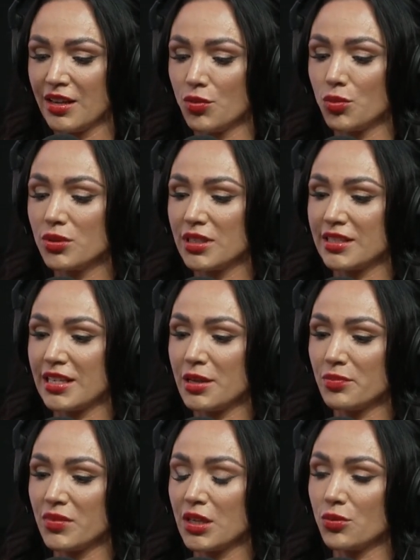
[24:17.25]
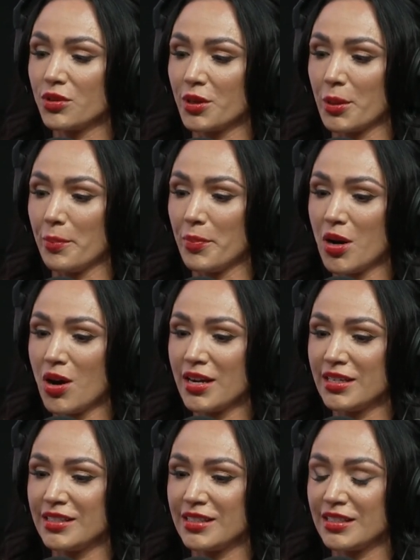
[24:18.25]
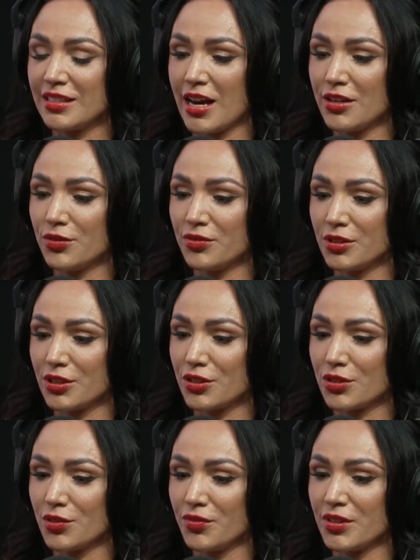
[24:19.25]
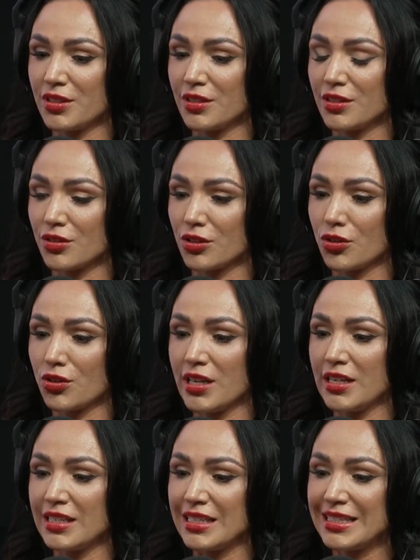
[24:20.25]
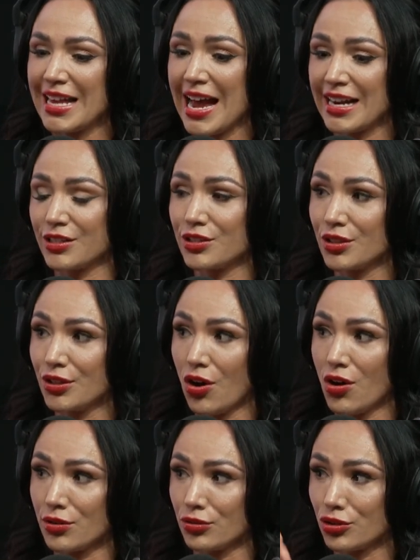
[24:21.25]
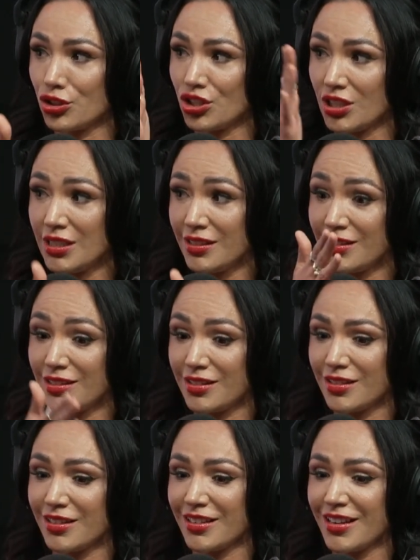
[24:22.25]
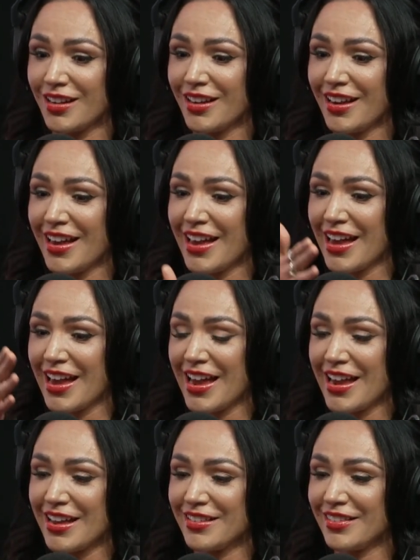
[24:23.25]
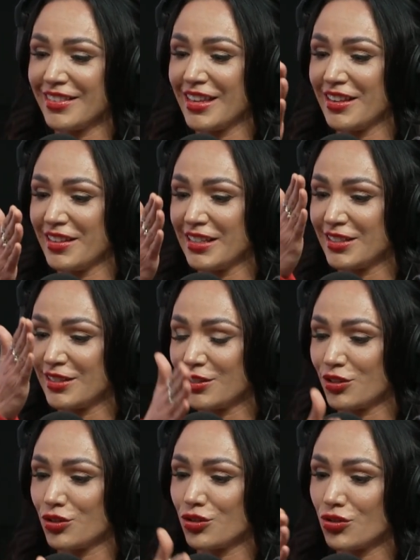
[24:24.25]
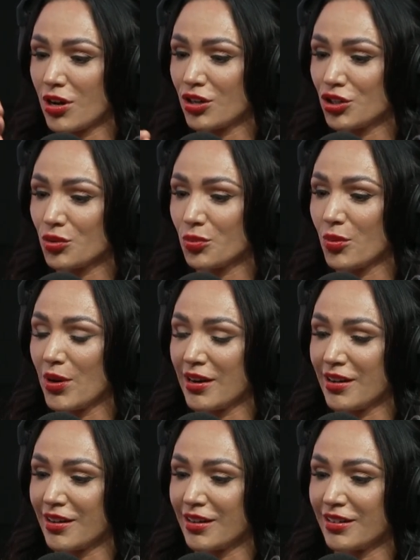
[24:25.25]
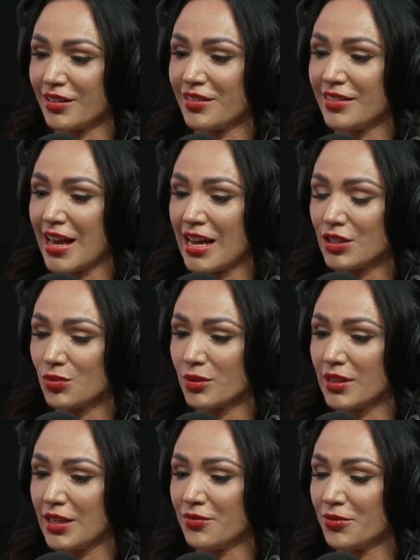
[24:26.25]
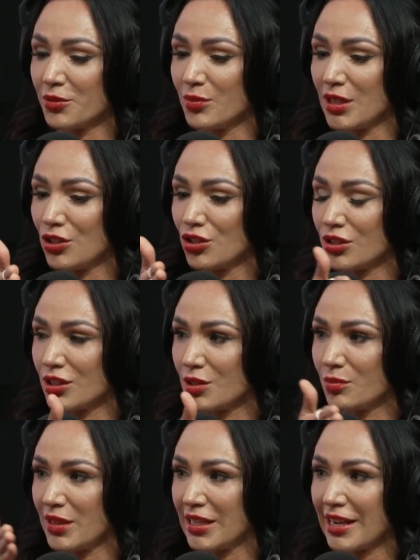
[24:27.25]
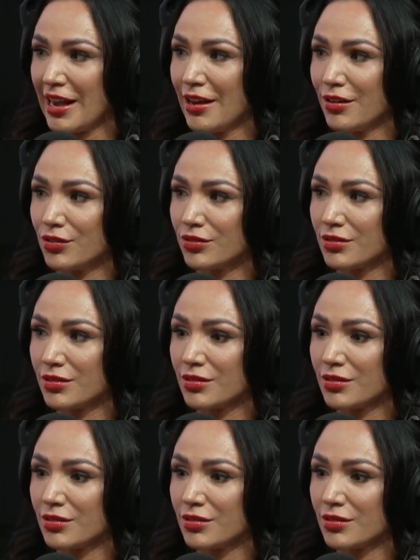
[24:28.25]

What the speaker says: Well, the same thing with our bodies. These hydrophilic surfaces are creating these hexagonal sheets. And it's the structure where that's where the information's being held.